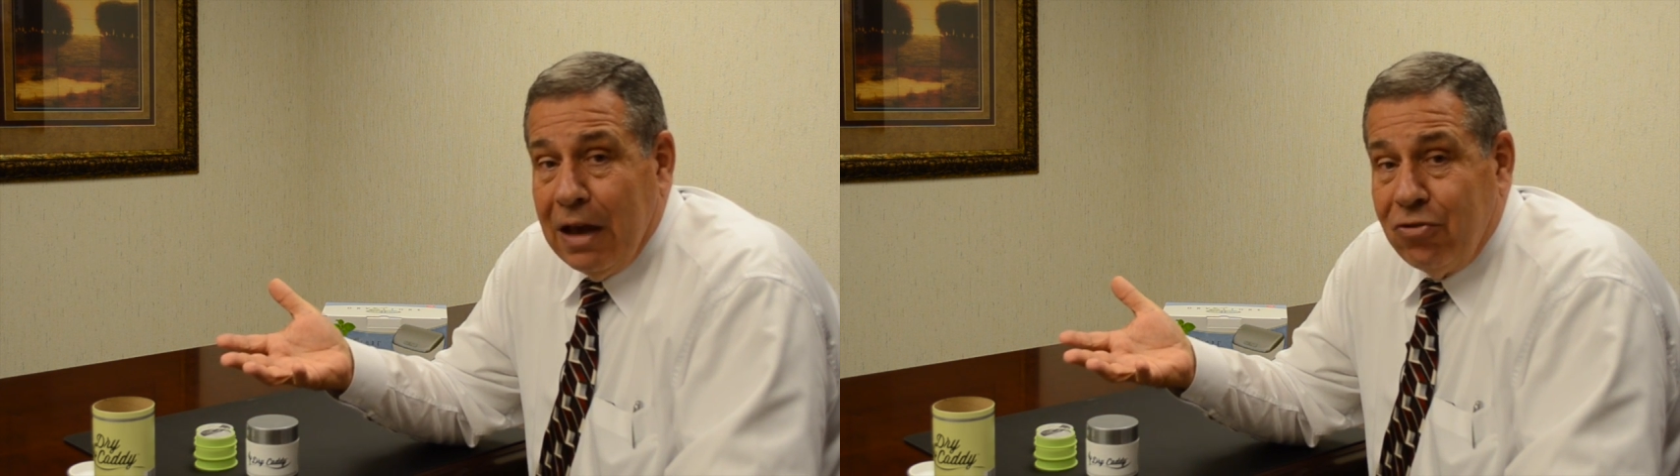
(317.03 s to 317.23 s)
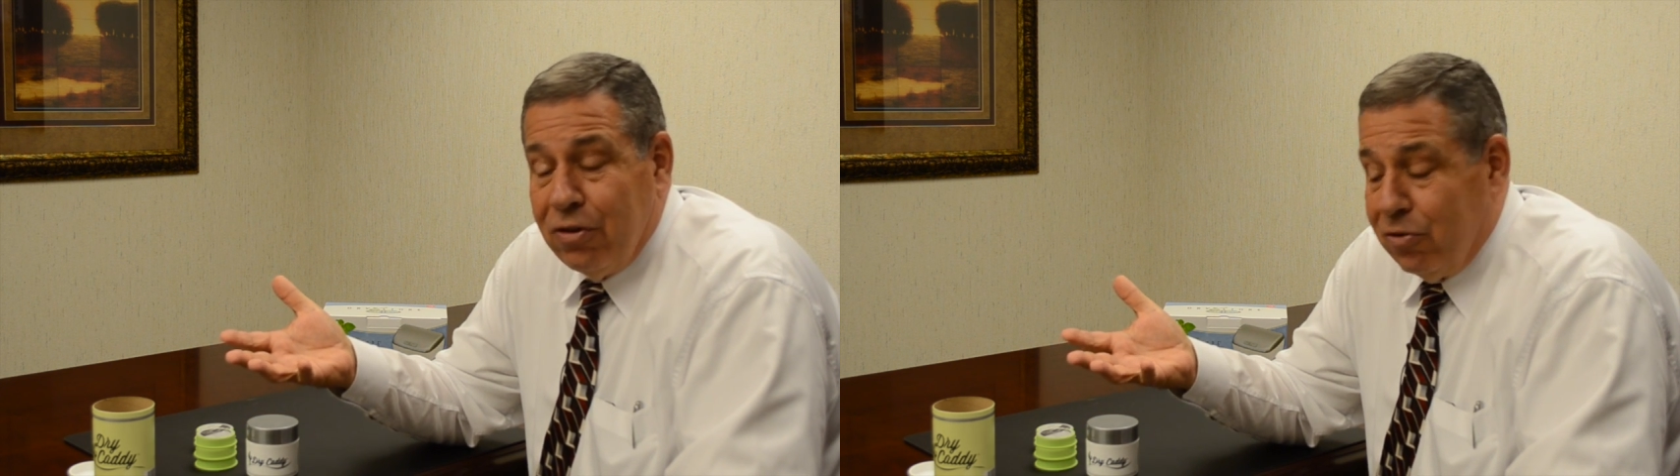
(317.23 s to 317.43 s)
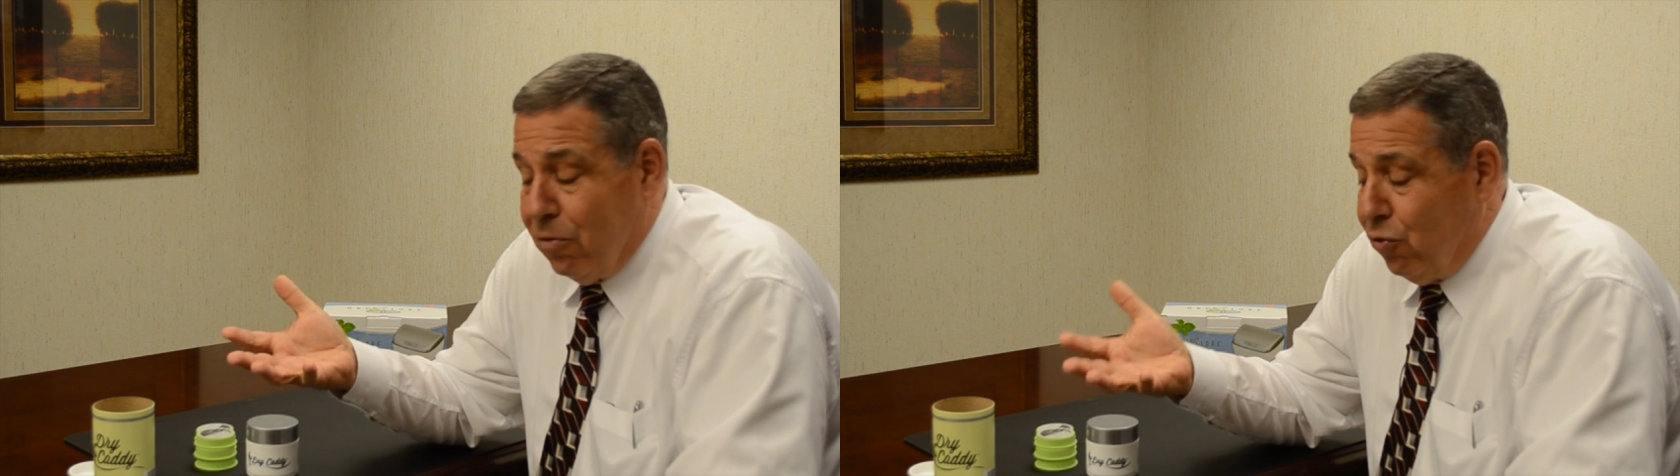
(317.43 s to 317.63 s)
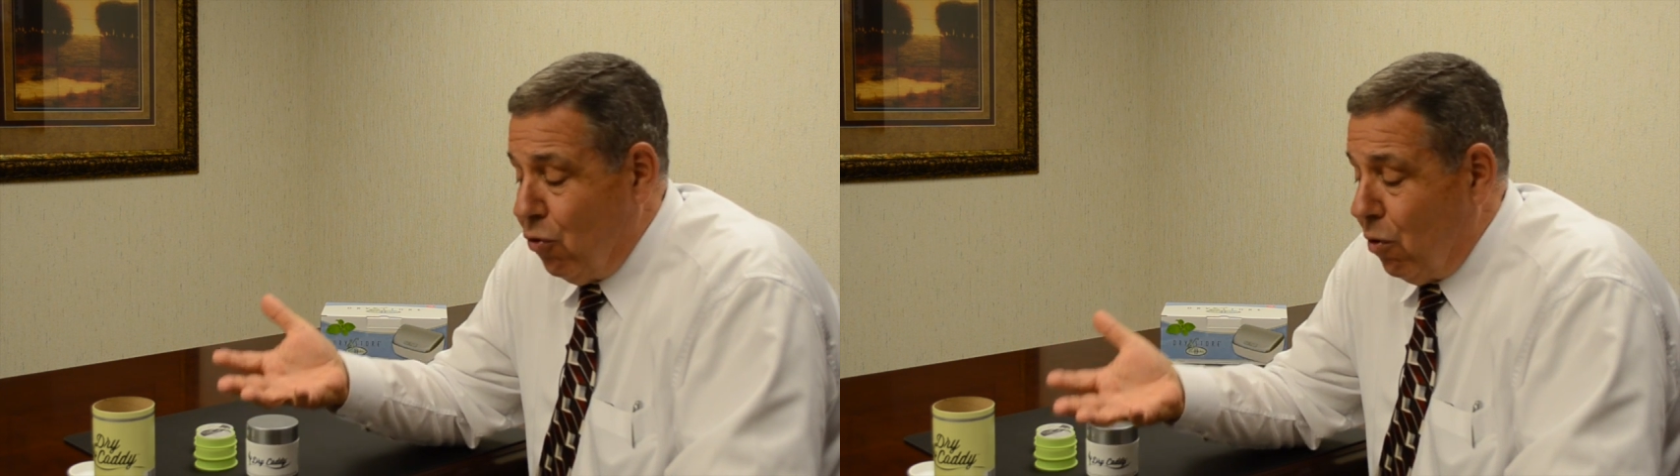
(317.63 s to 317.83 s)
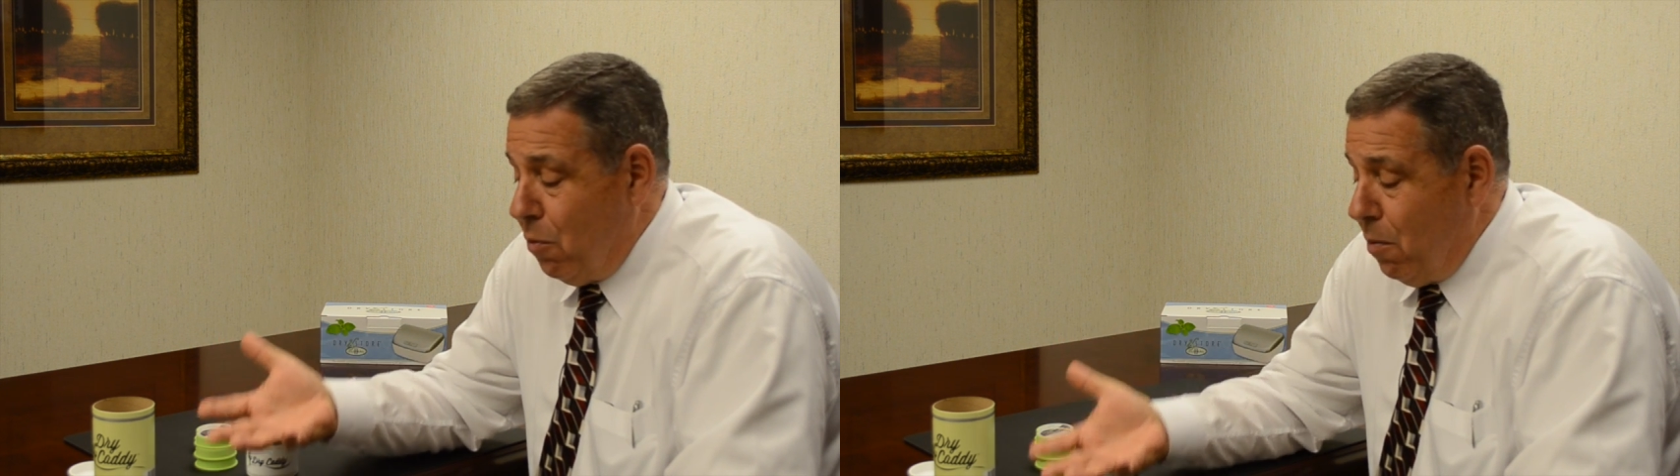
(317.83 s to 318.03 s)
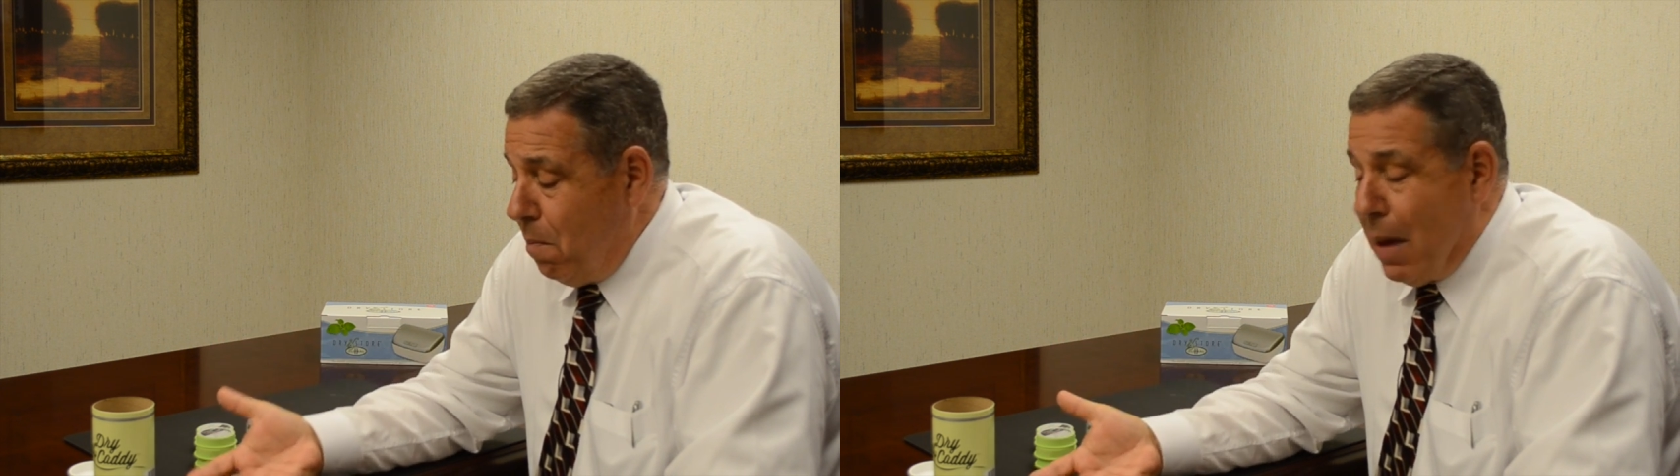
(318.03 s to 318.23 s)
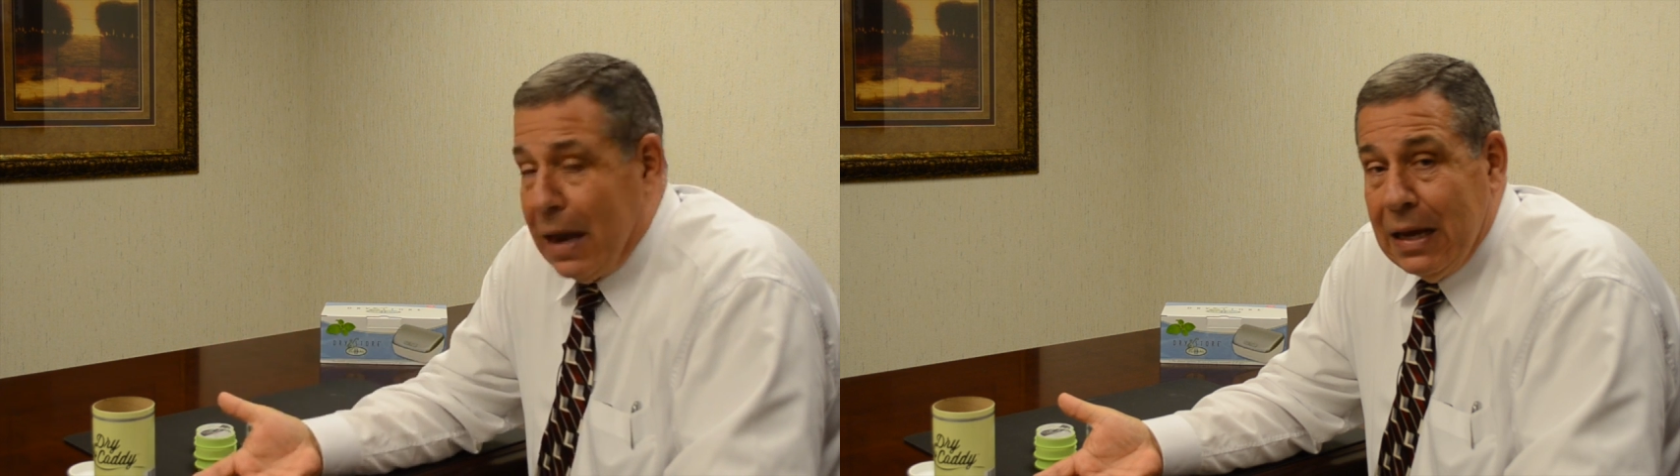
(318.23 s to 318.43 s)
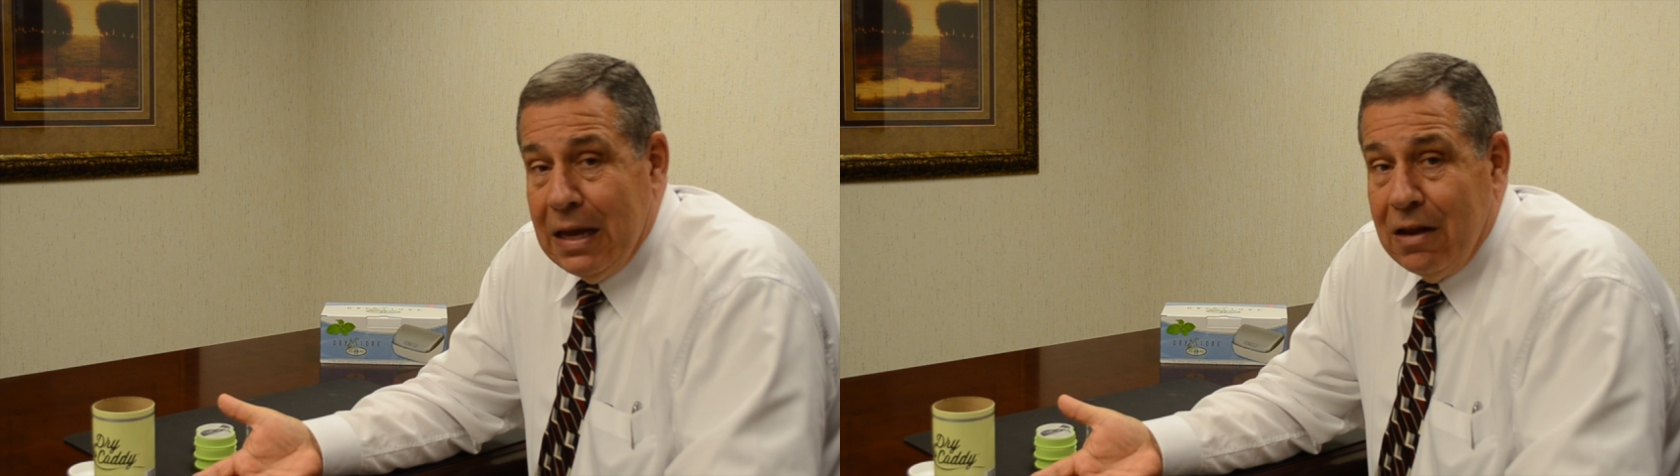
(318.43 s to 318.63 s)
actually is absorbed
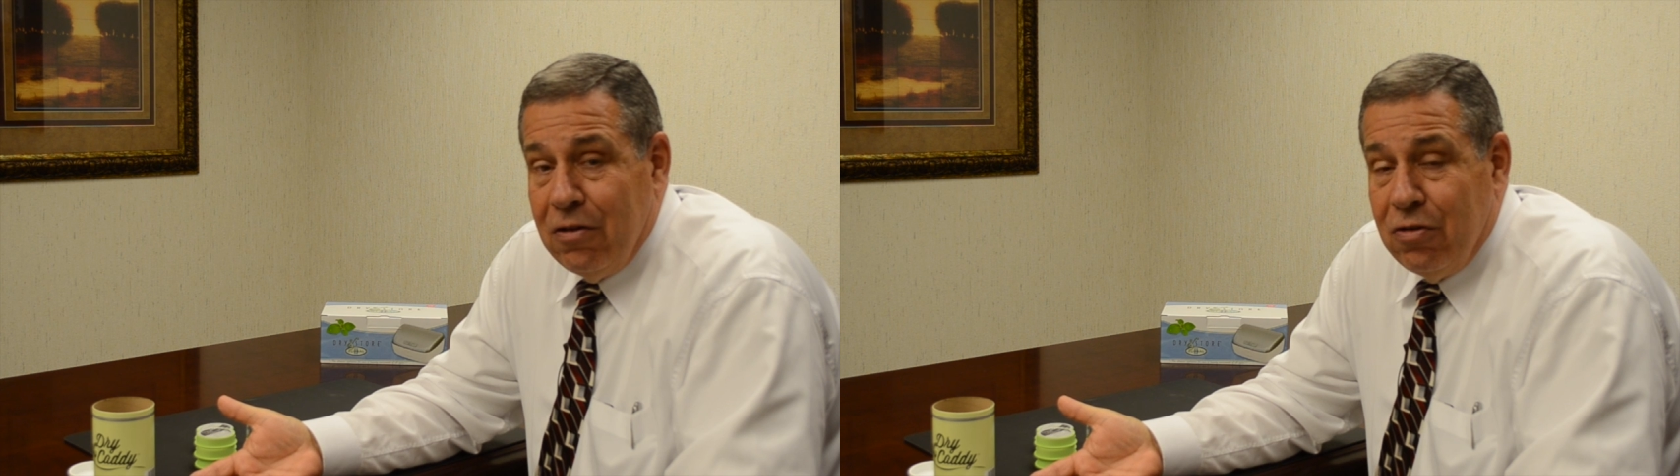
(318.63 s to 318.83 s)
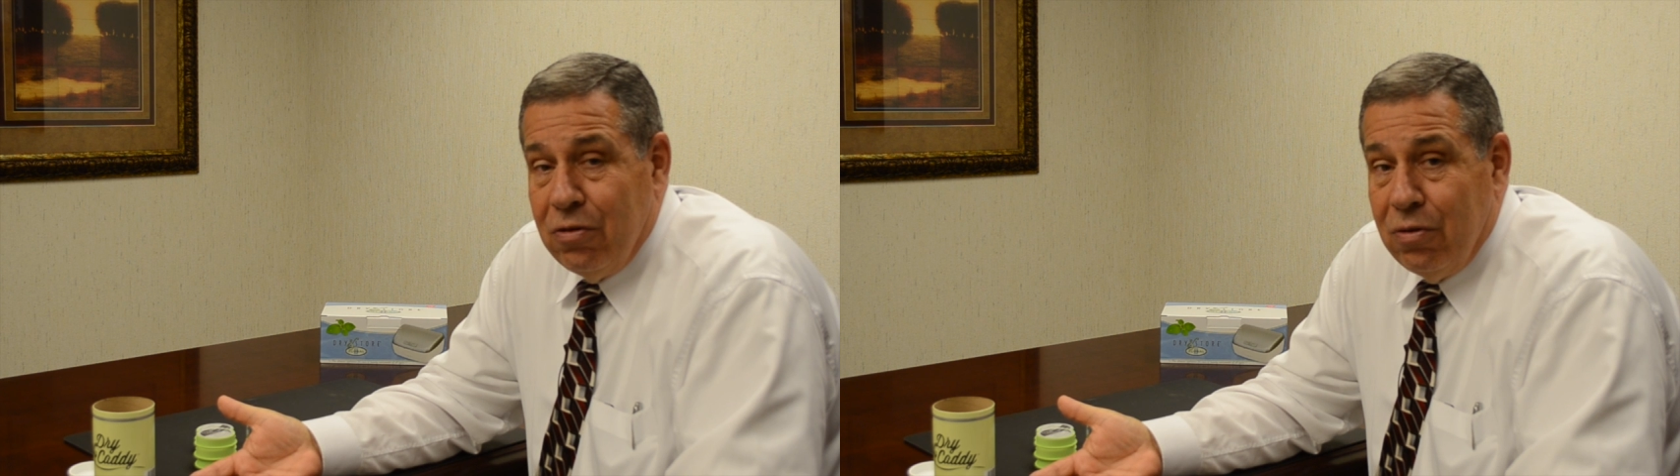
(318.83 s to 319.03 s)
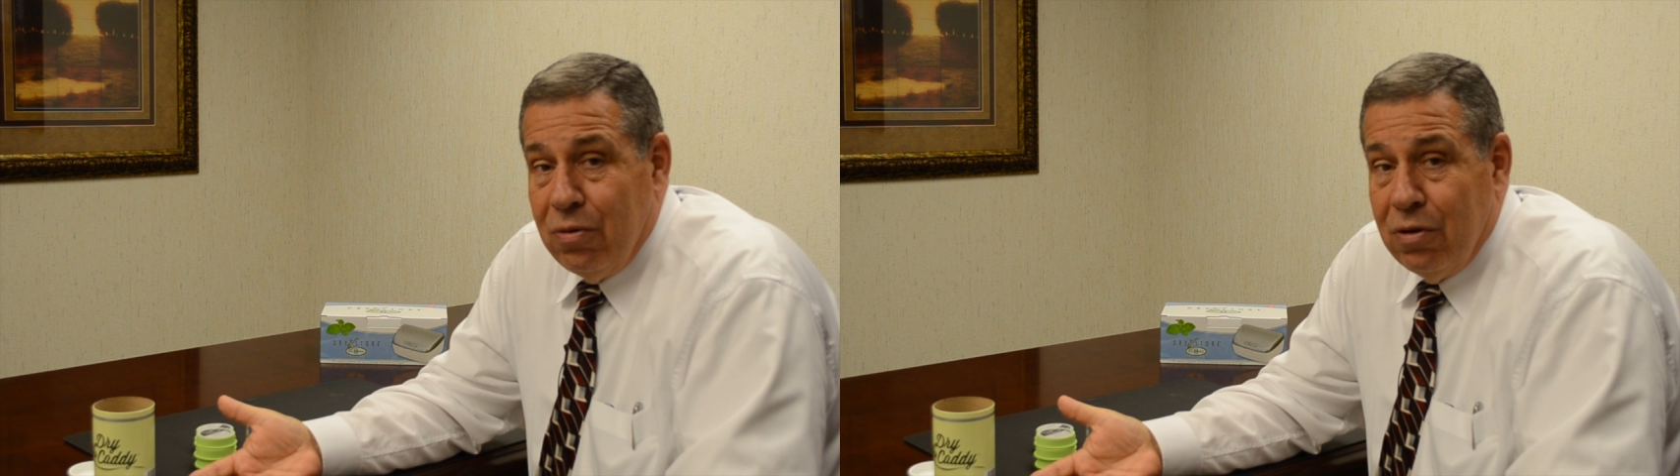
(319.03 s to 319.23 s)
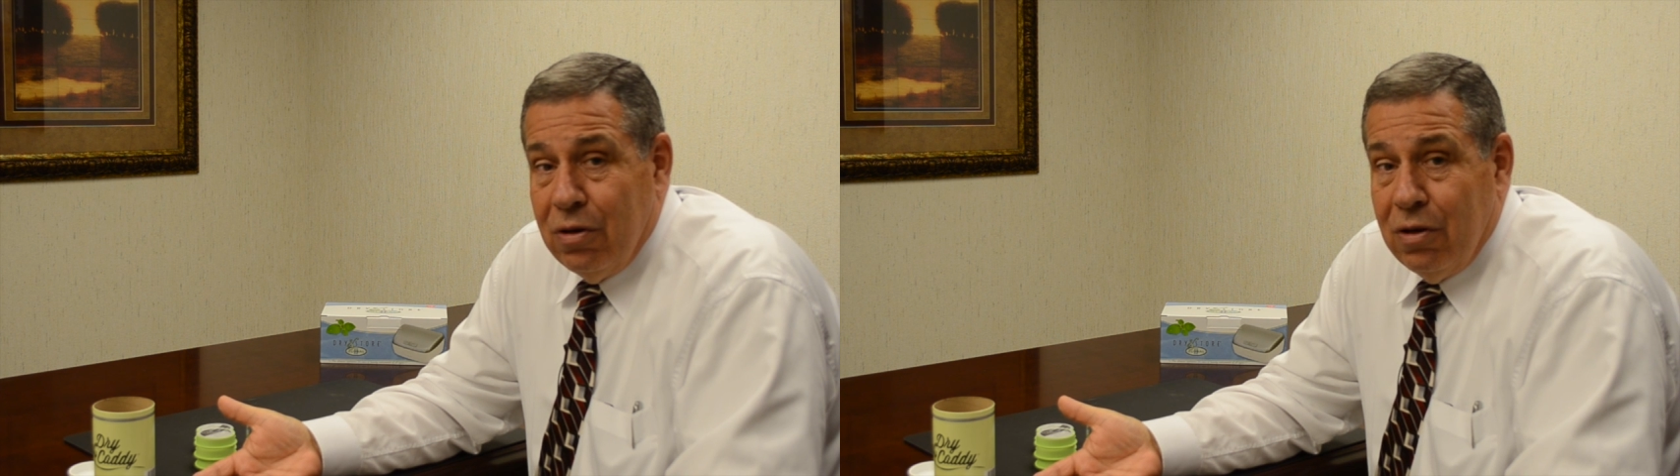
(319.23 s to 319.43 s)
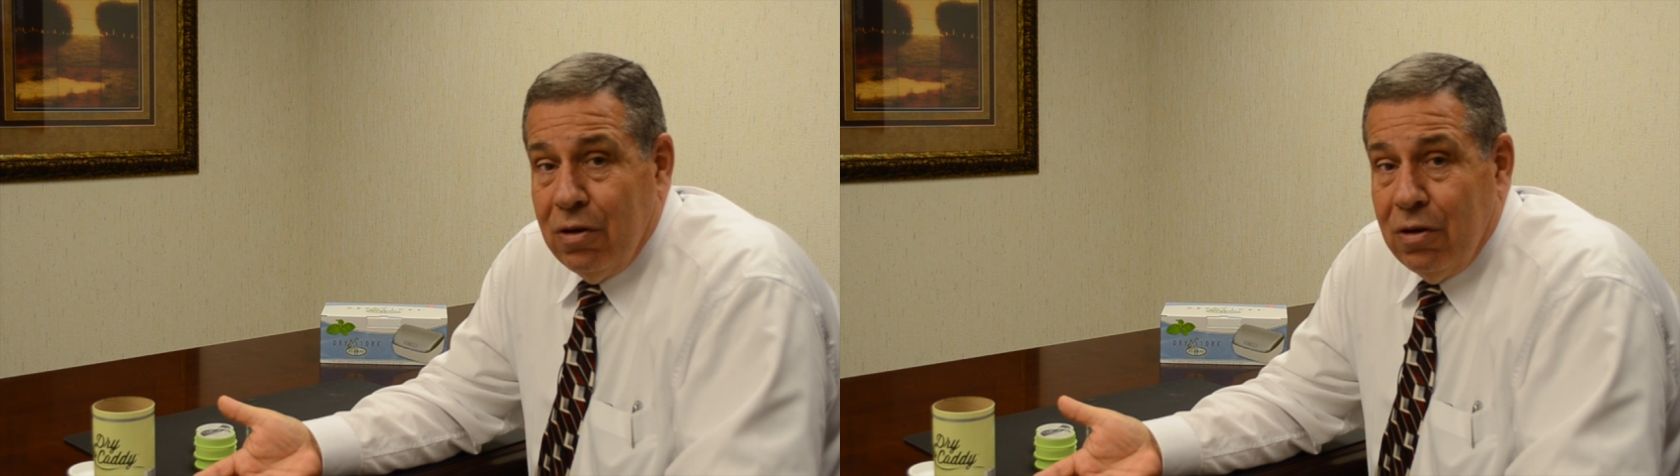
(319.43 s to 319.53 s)
back into